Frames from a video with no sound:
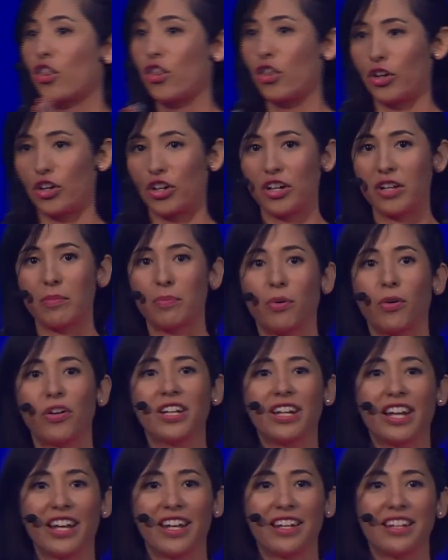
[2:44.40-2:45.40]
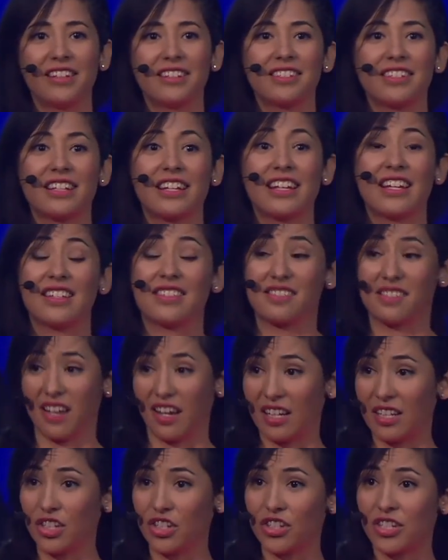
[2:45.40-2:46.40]
30.8 is
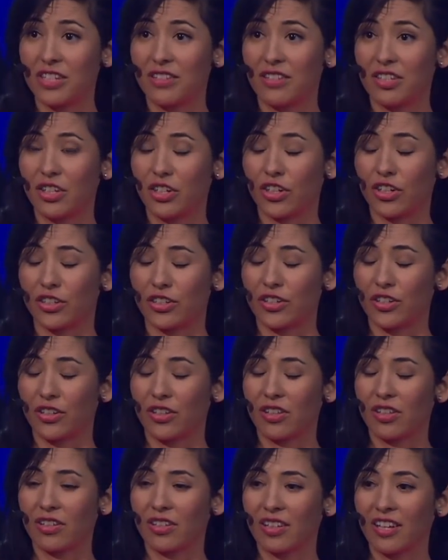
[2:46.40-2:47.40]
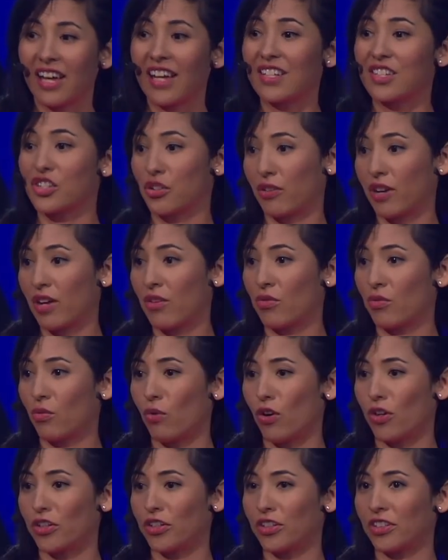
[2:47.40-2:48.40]
underneath the earth as
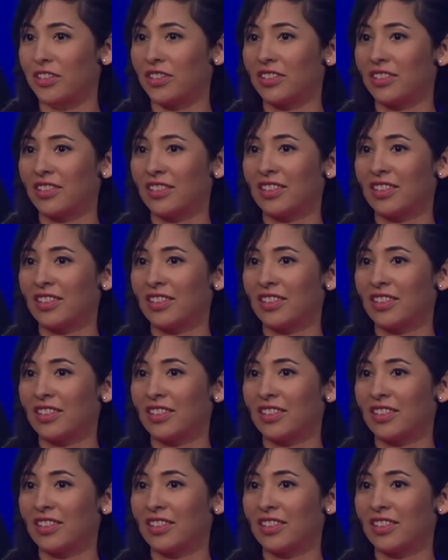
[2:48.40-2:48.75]
groundwater,